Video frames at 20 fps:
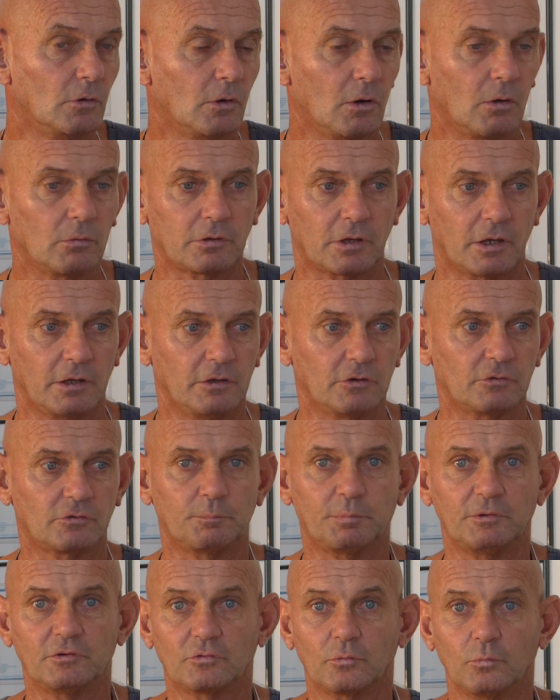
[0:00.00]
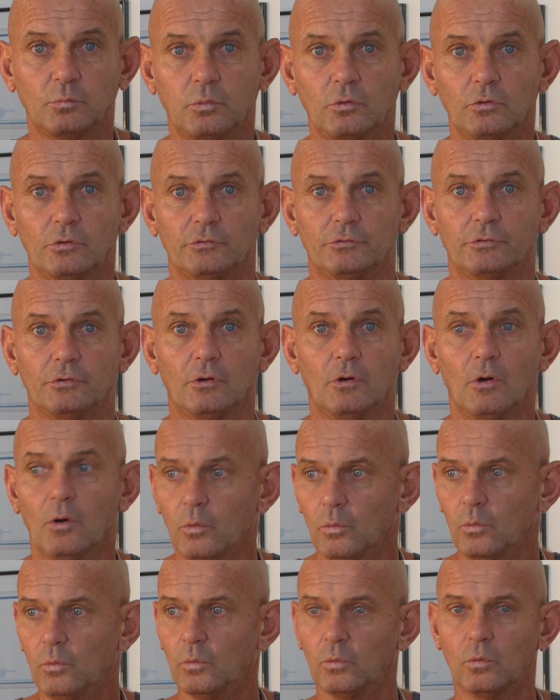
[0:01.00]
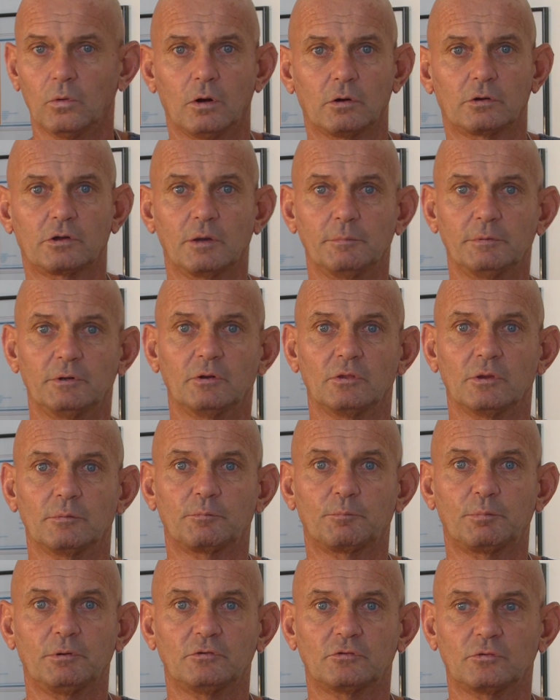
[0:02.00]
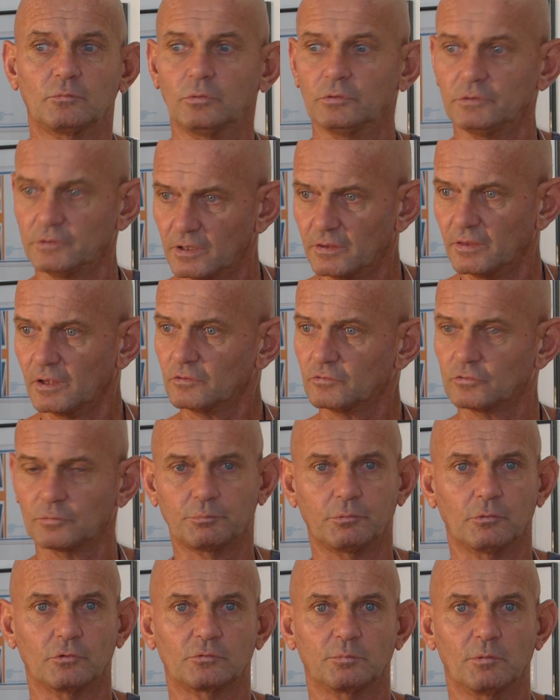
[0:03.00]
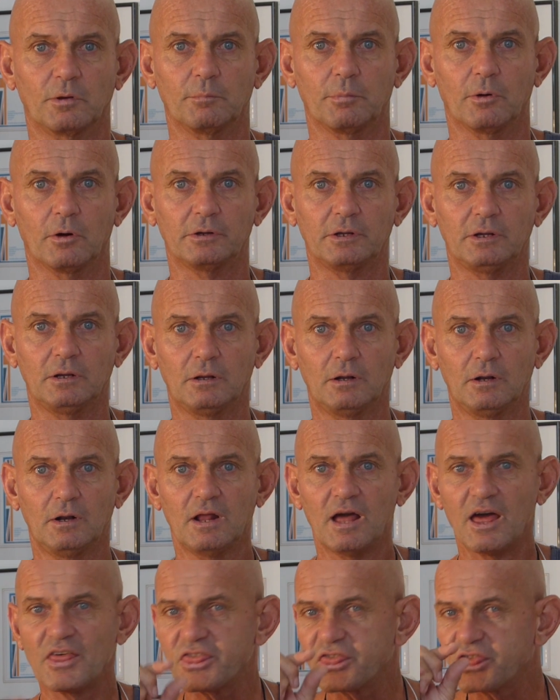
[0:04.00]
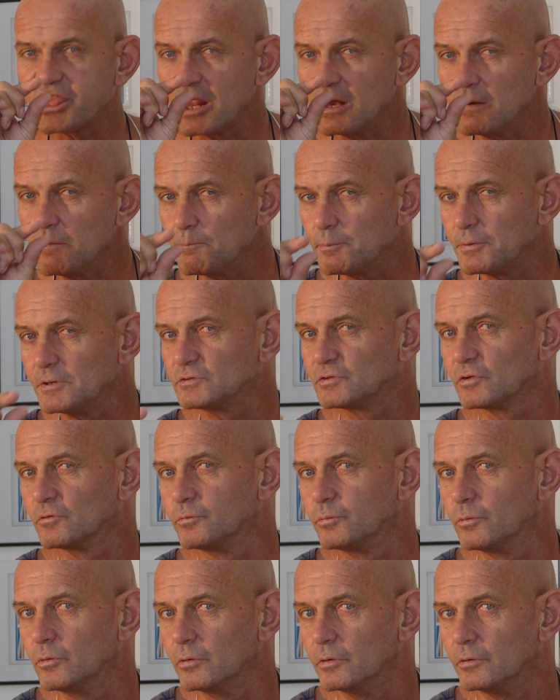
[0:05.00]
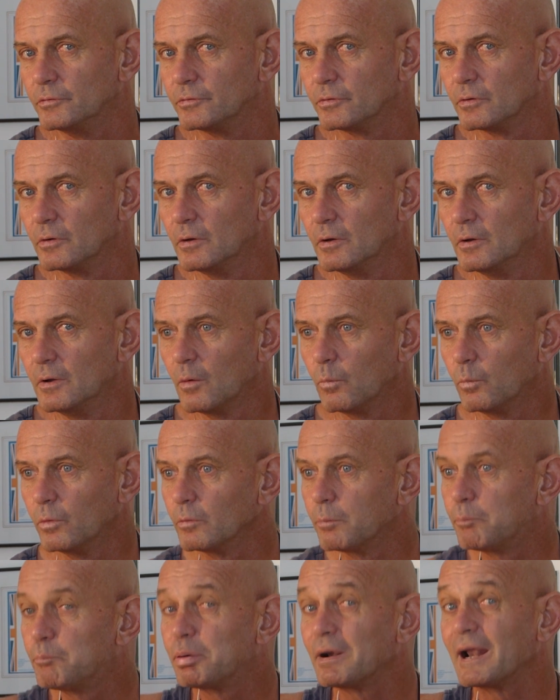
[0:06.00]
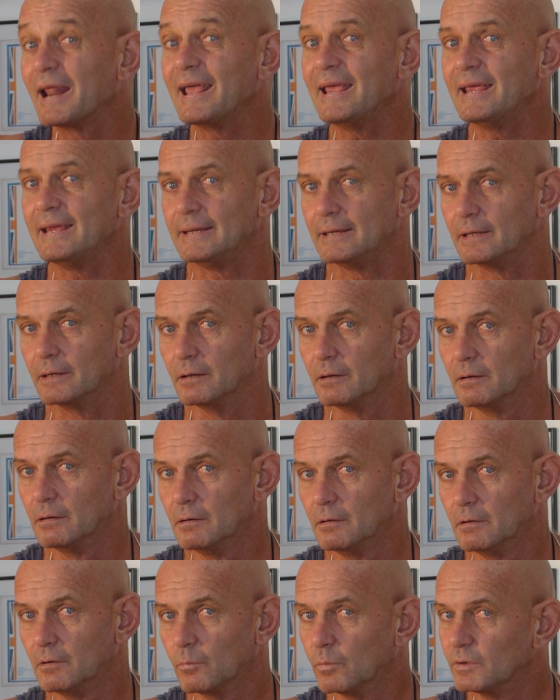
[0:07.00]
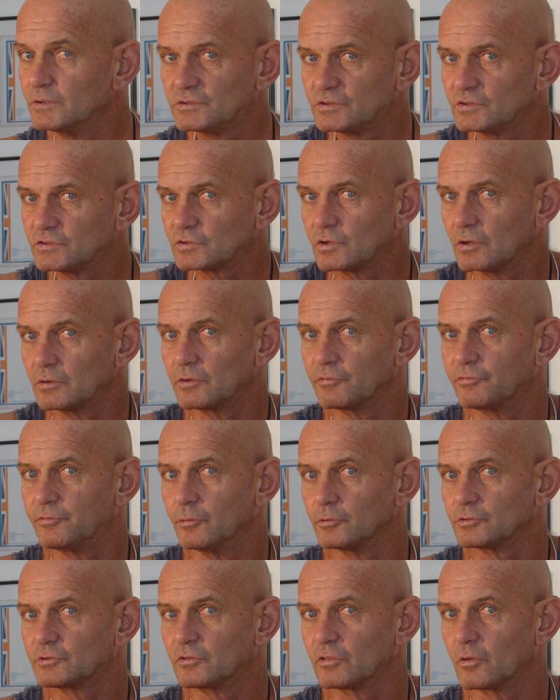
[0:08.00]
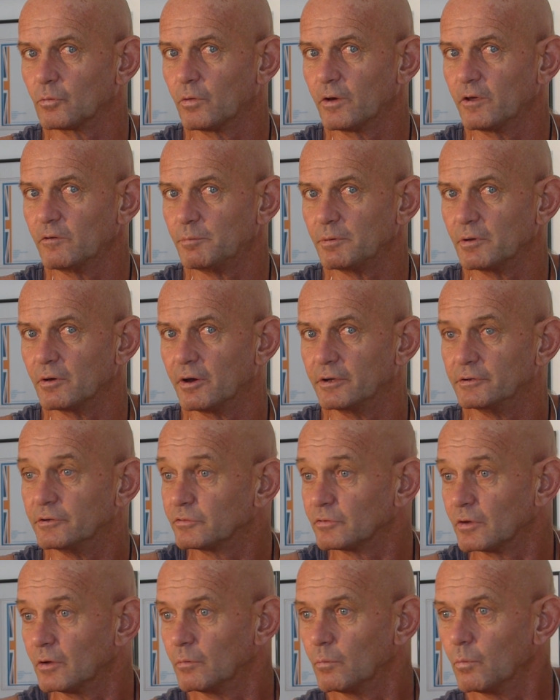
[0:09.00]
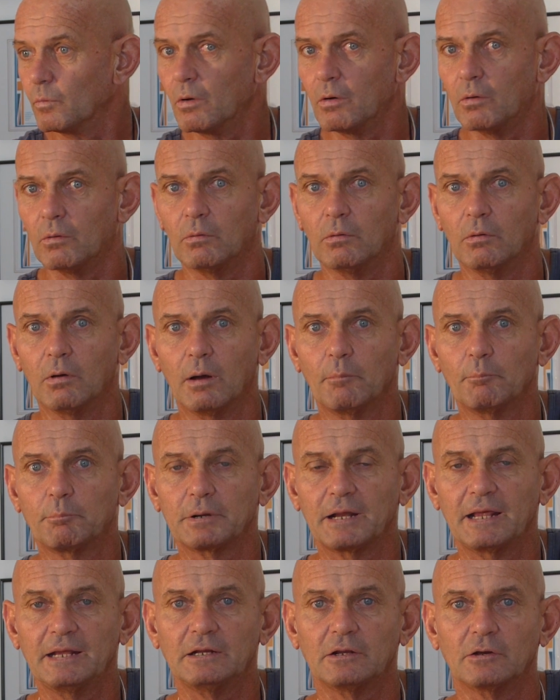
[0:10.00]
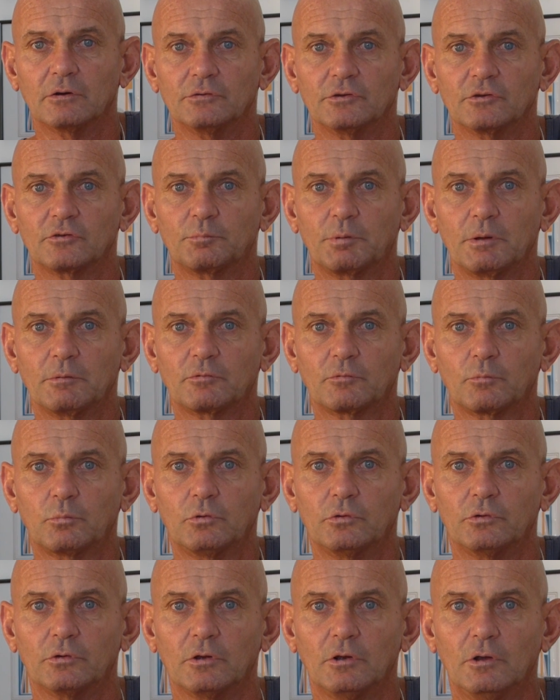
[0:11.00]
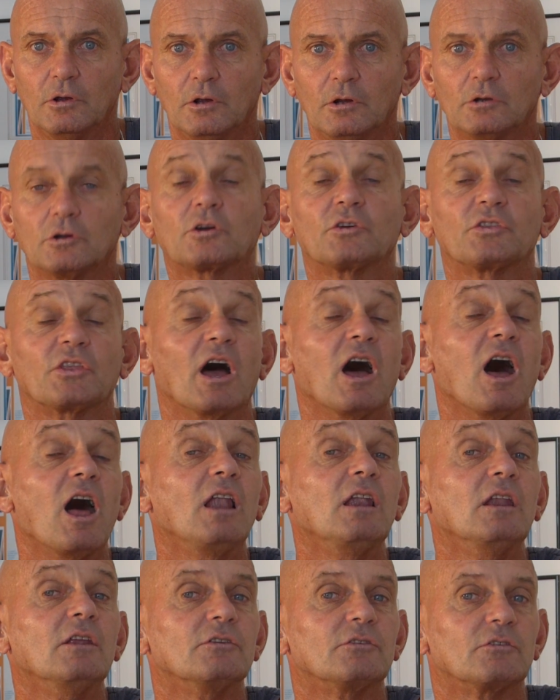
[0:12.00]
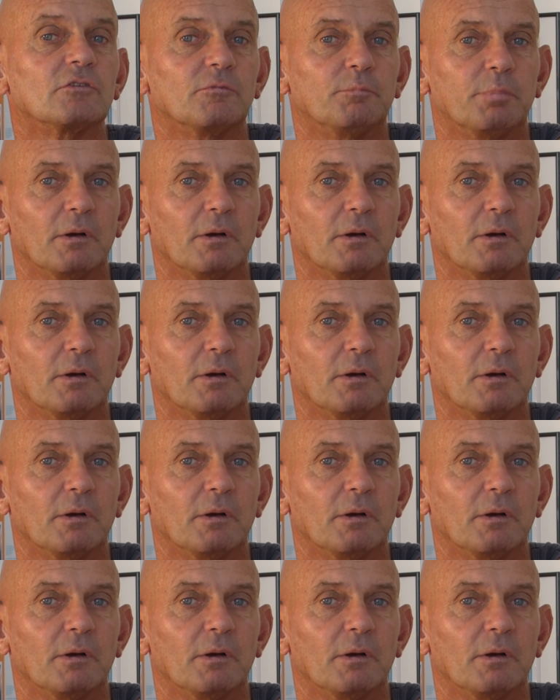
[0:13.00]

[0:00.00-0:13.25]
Okay, here's a piece of wood. Ooh, I'll come in on this piece of wood. Yeah, that supports my body. A thin piece of wood will plane once it's got the force of the wave behind us, and whoa, I'm planing on this piece of wood. Look at the hullers of